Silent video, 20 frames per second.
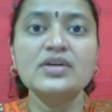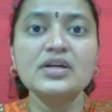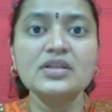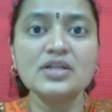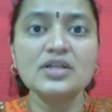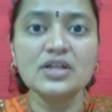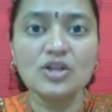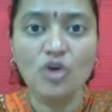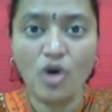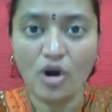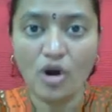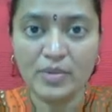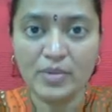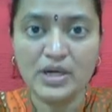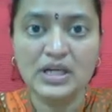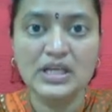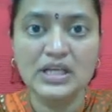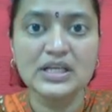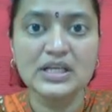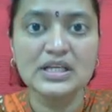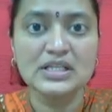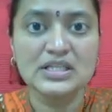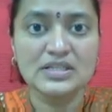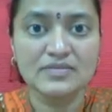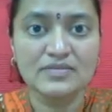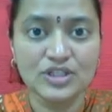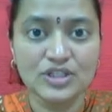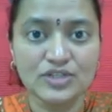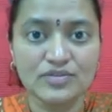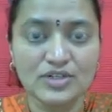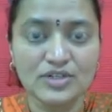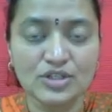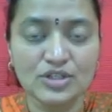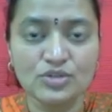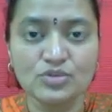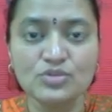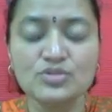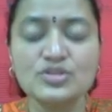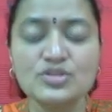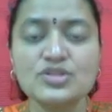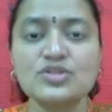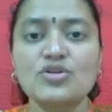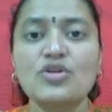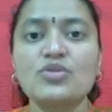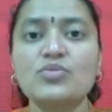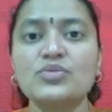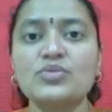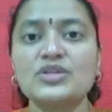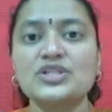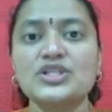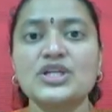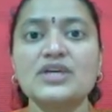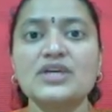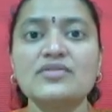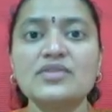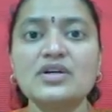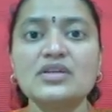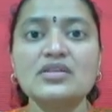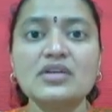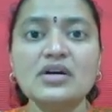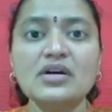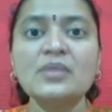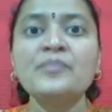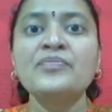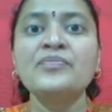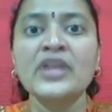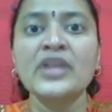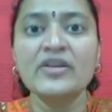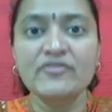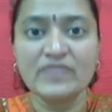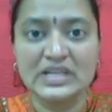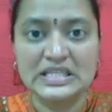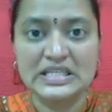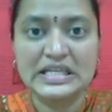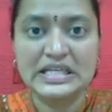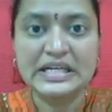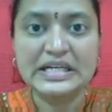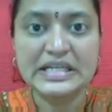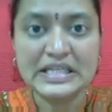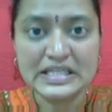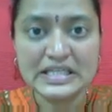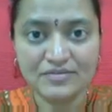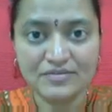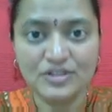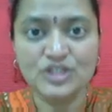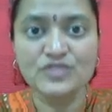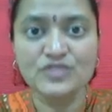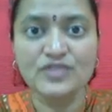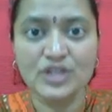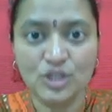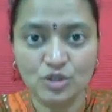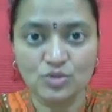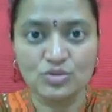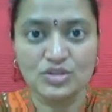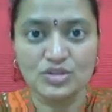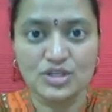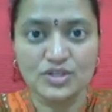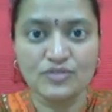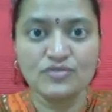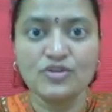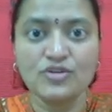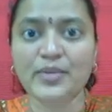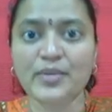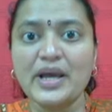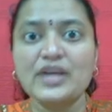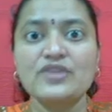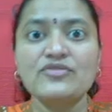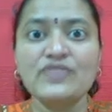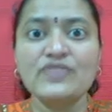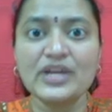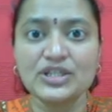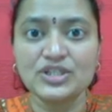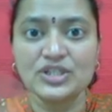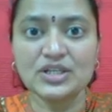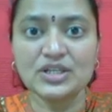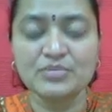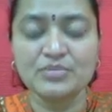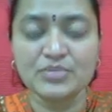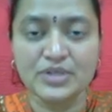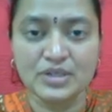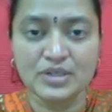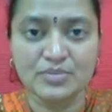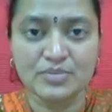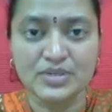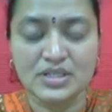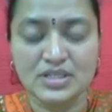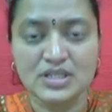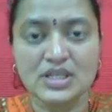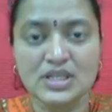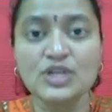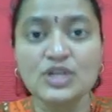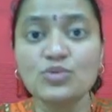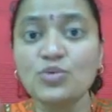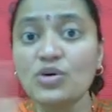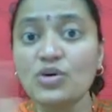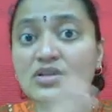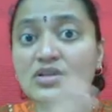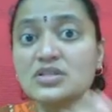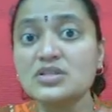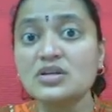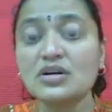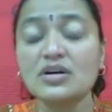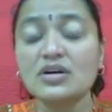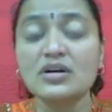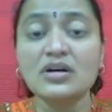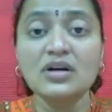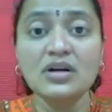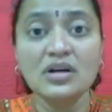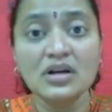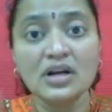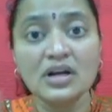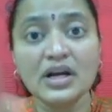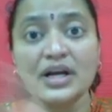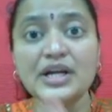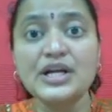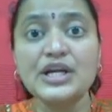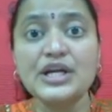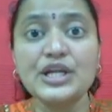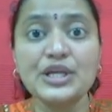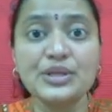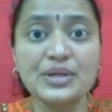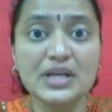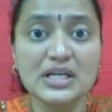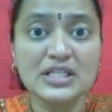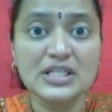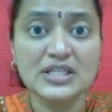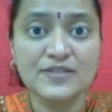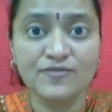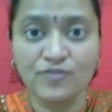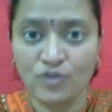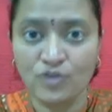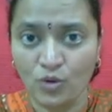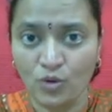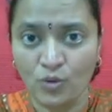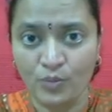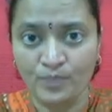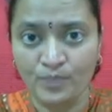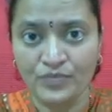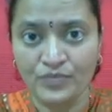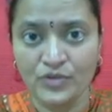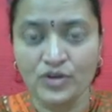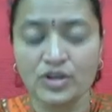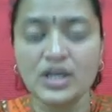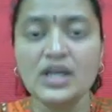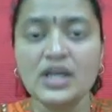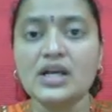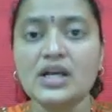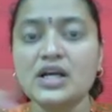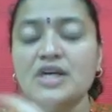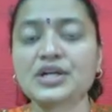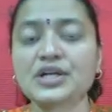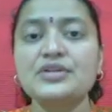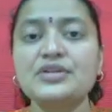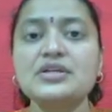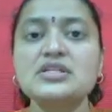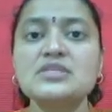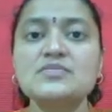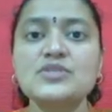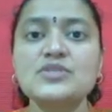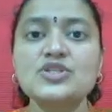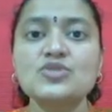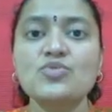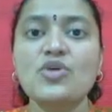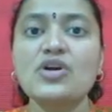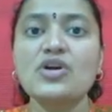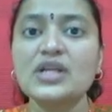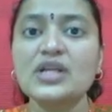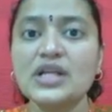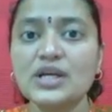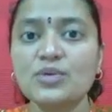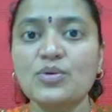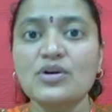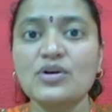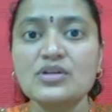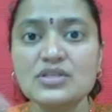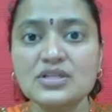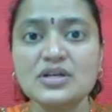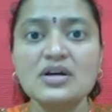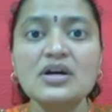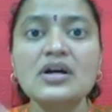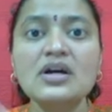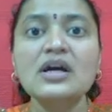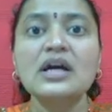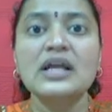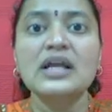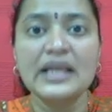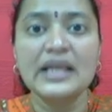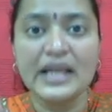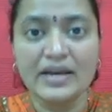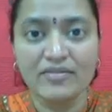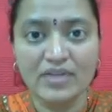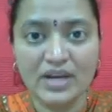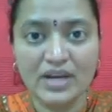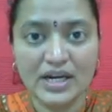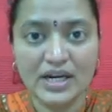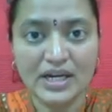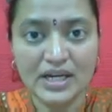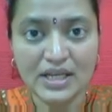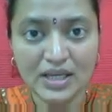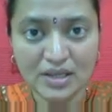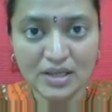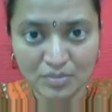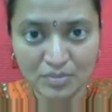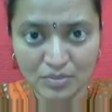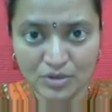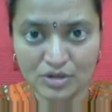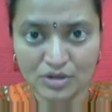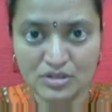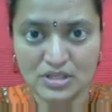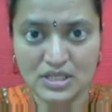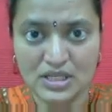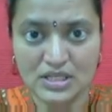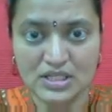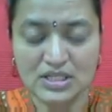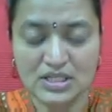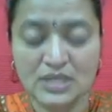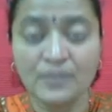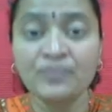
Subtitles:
the raw materials which were used or whichever the facilities which were used for manufacturing purpose, it was a continuous flow. Okay, continuous means what? It was a never ending process.